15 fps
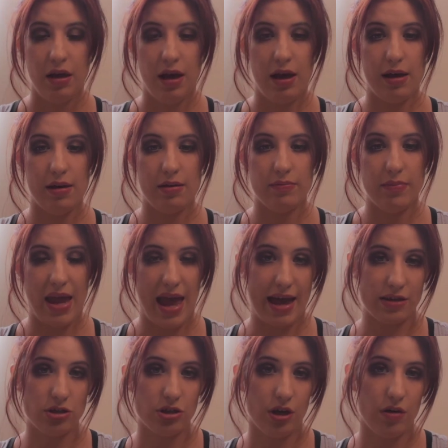Um, pay
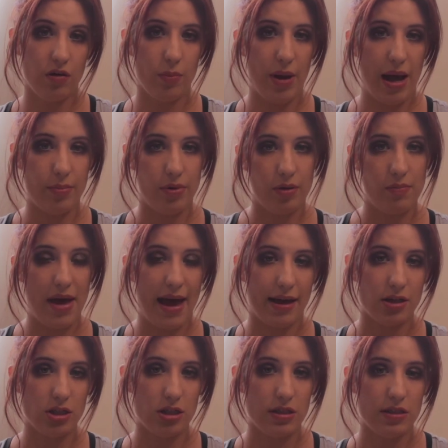extra or buy print
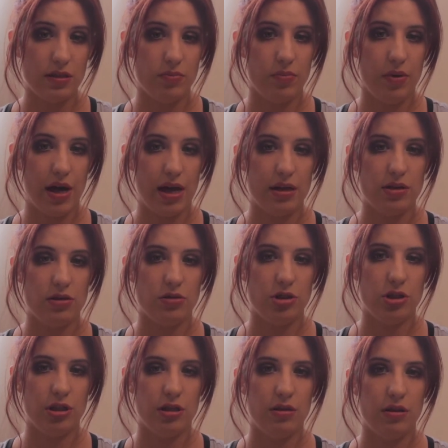packages, but you
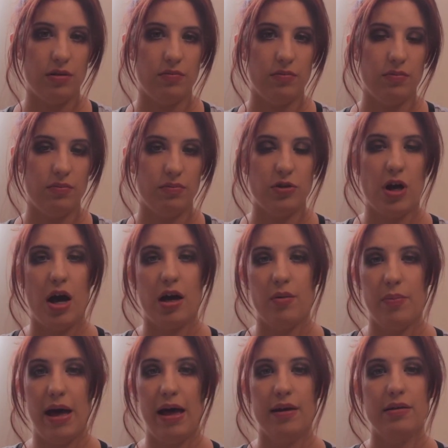should talk
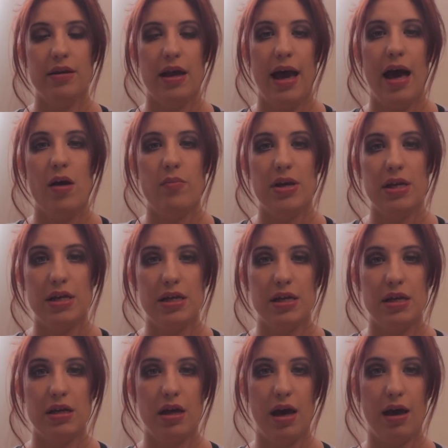about how
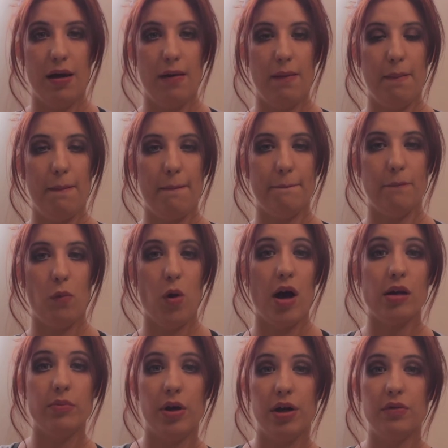many um,
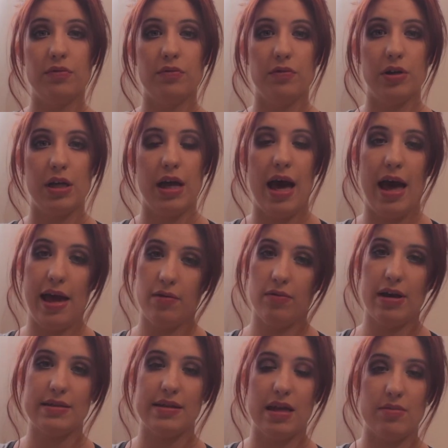watermark-free
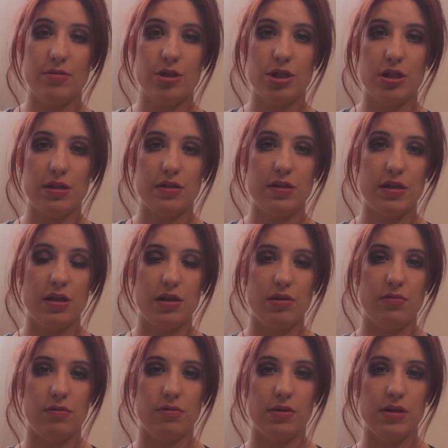high-res images that you
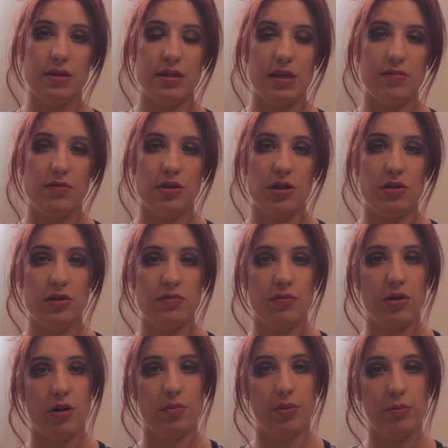will receive to use
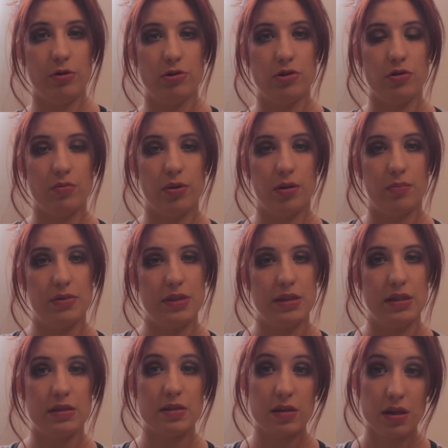for your promotional
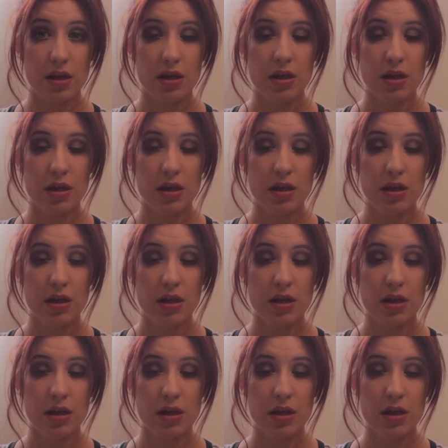purposes.